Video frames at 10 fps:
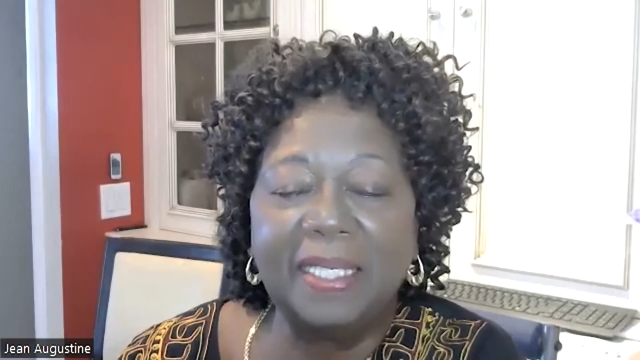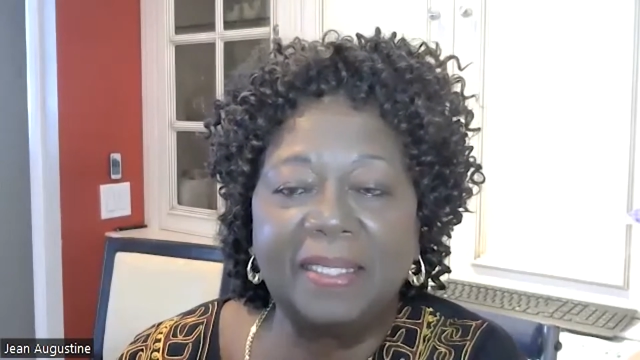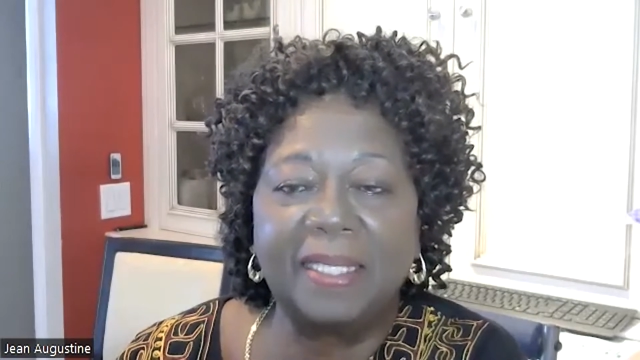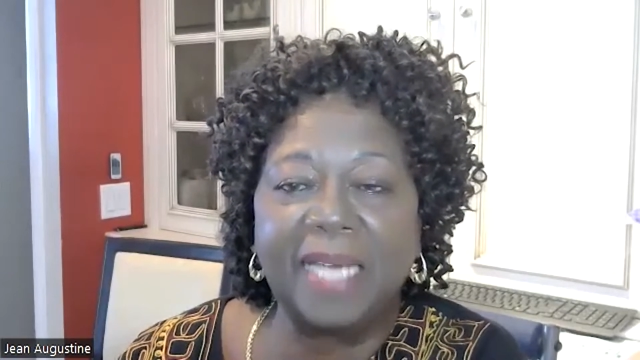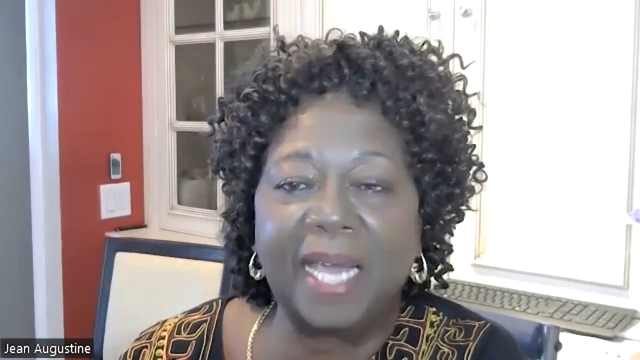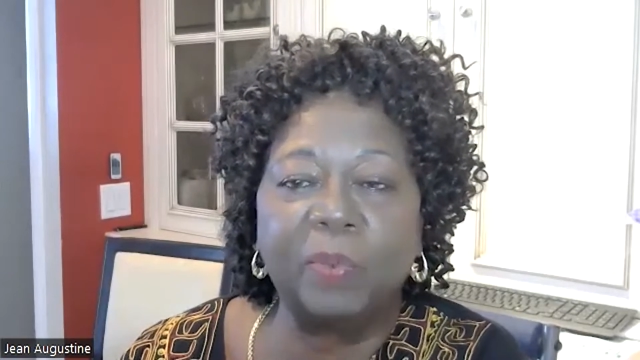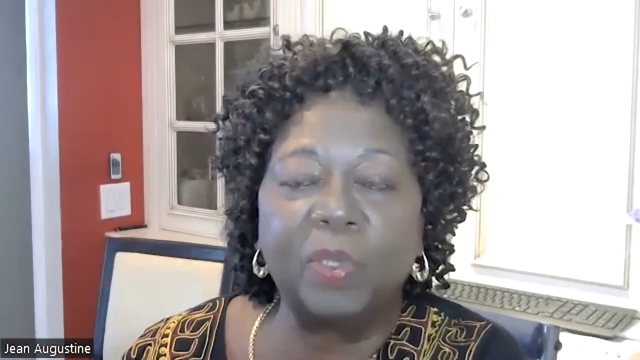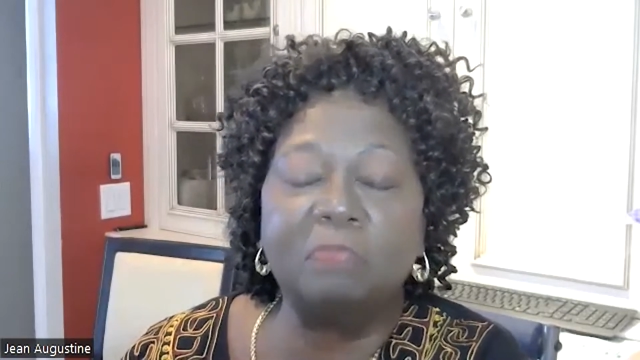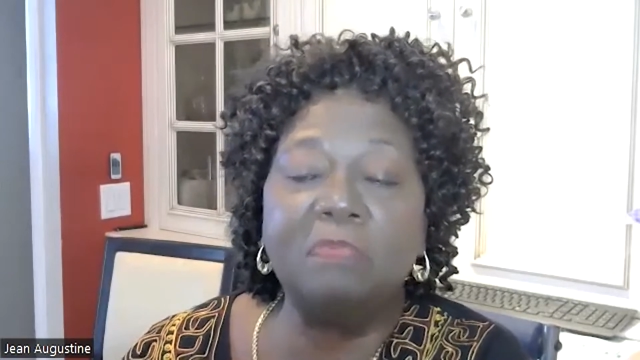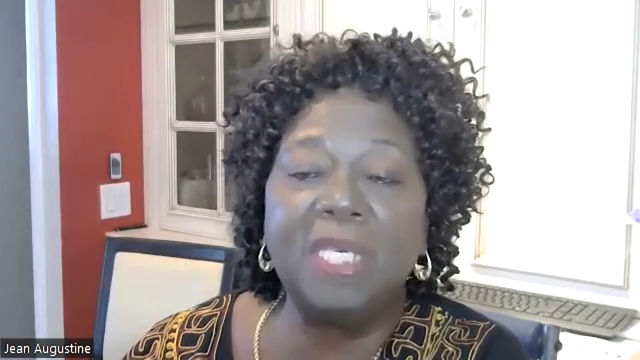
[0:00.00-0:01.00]
that I
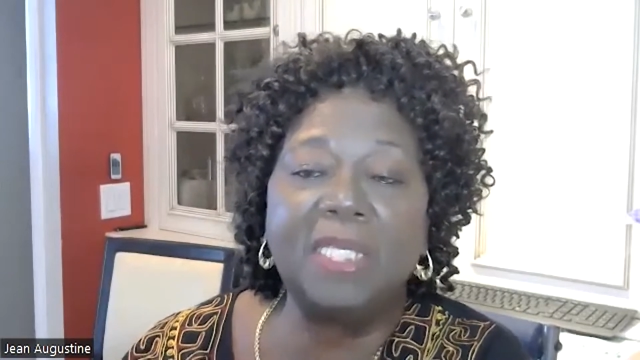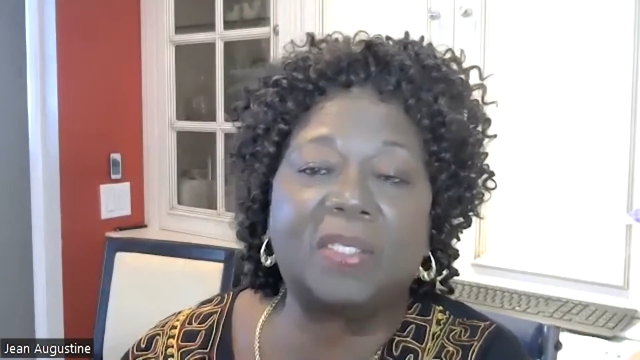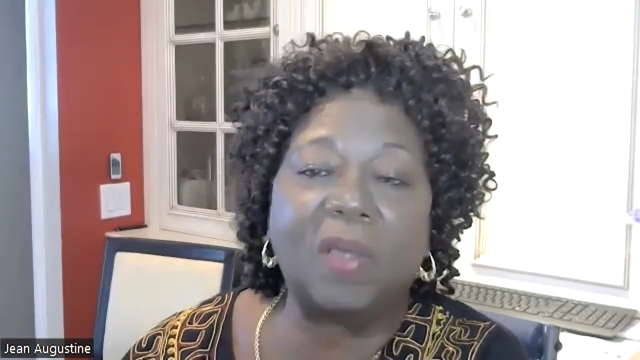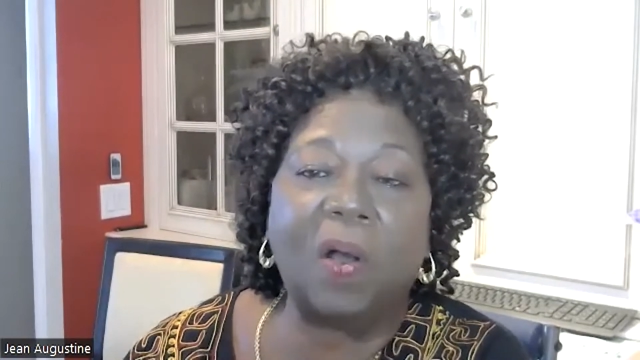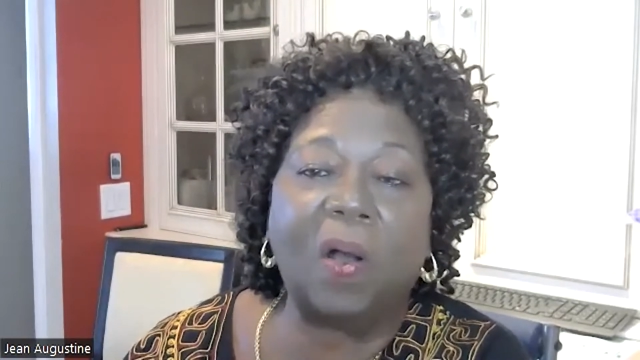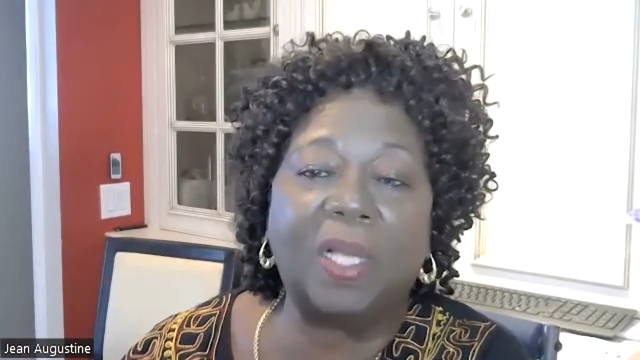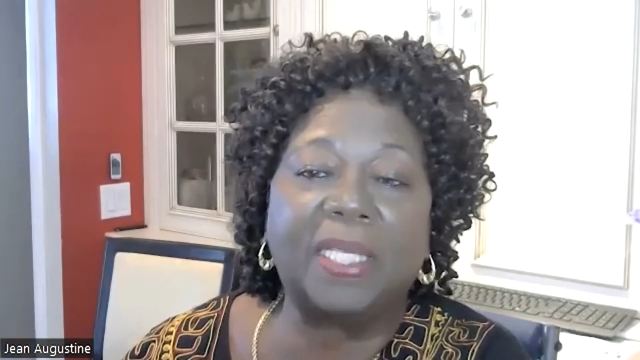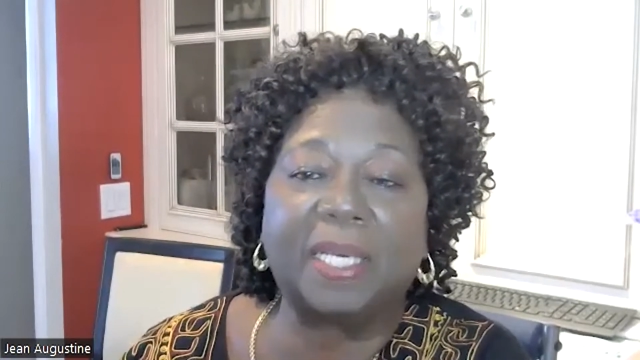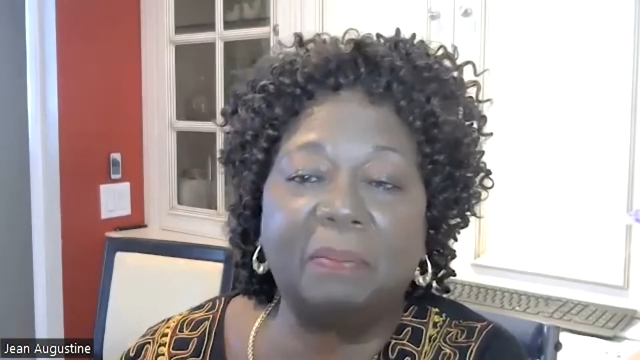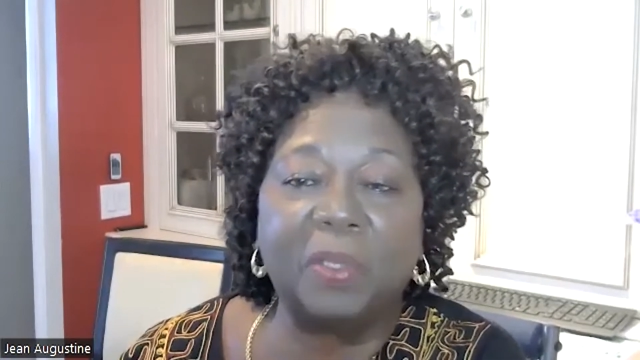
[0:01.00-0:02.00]
would meet all
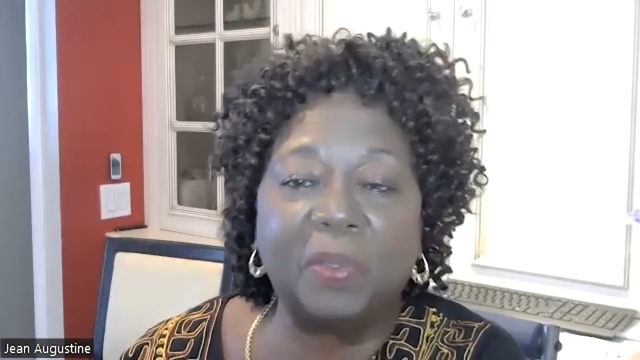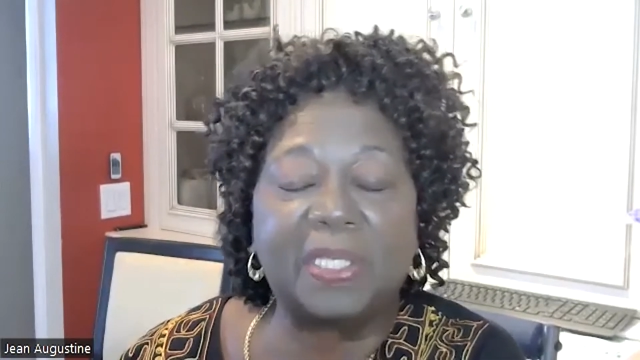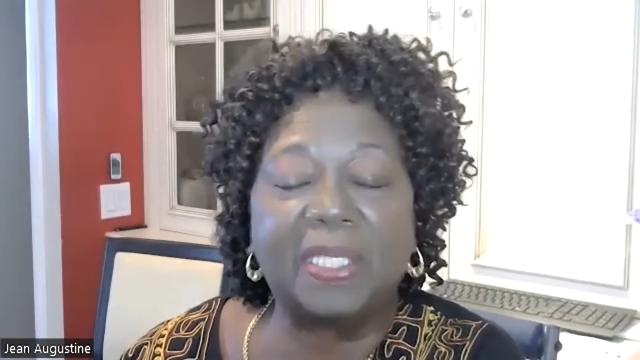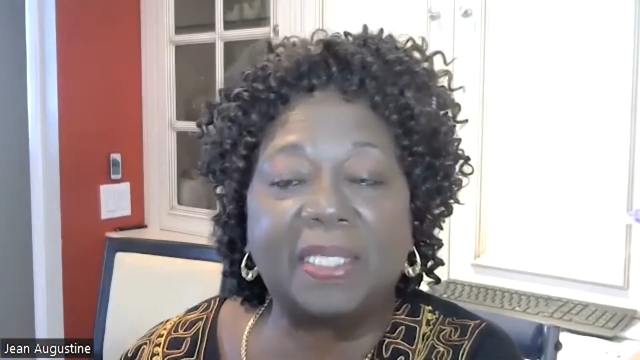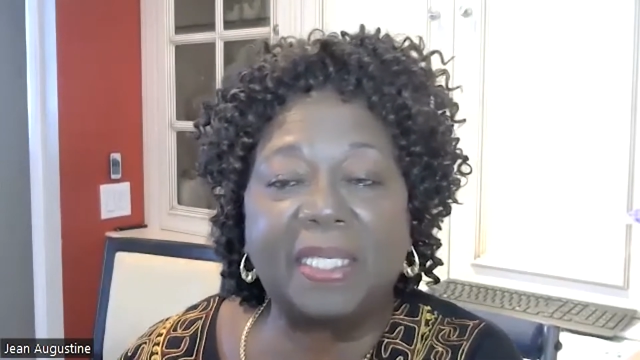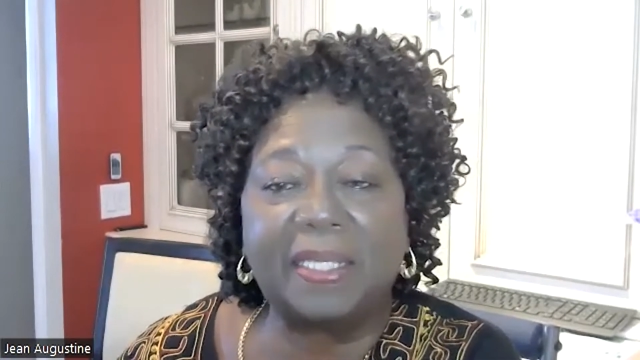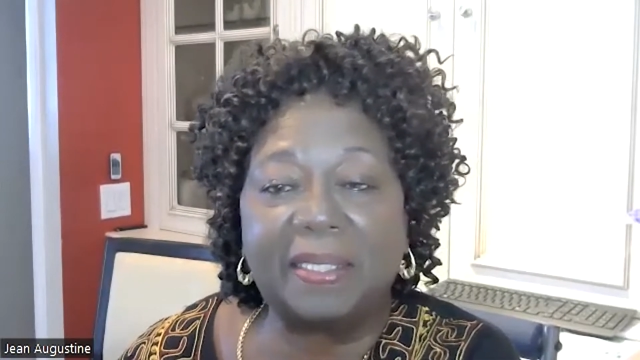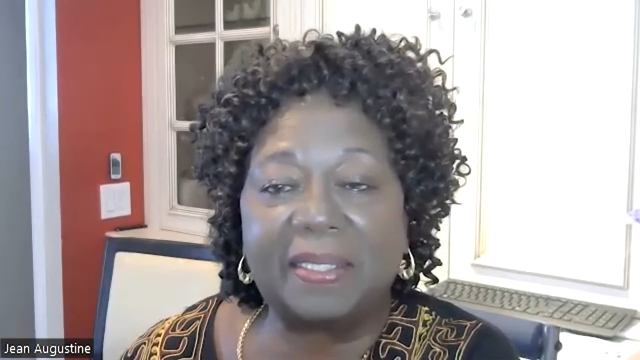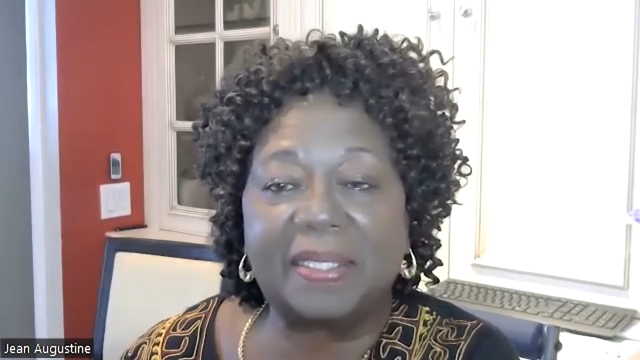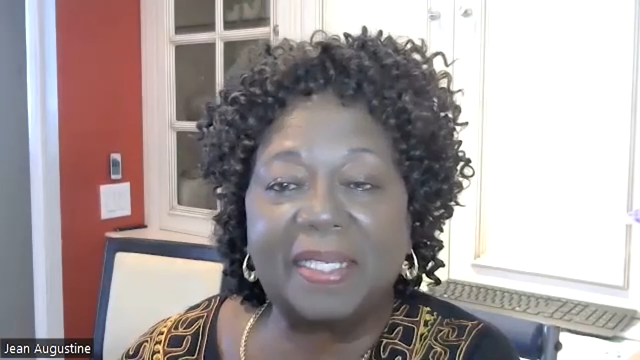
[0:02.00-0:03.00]
the community
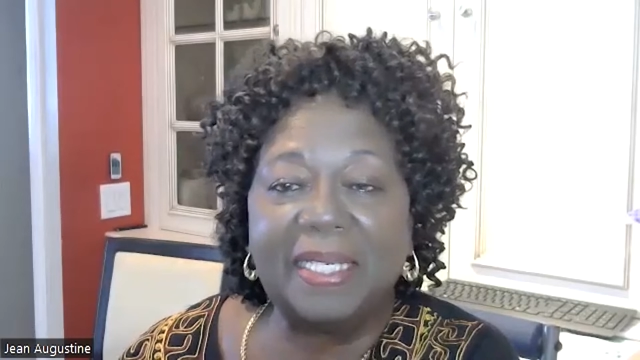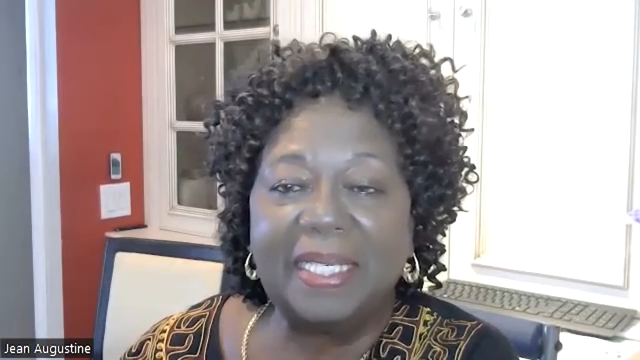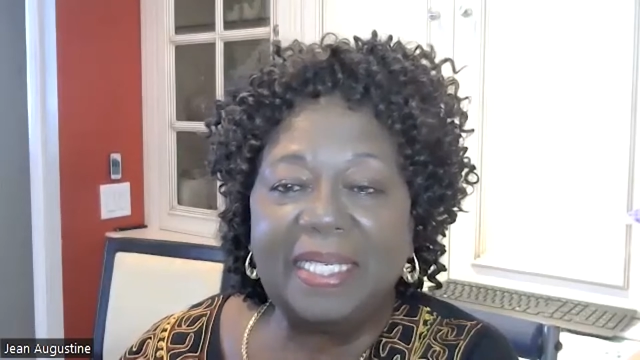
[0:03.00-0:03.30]
needs,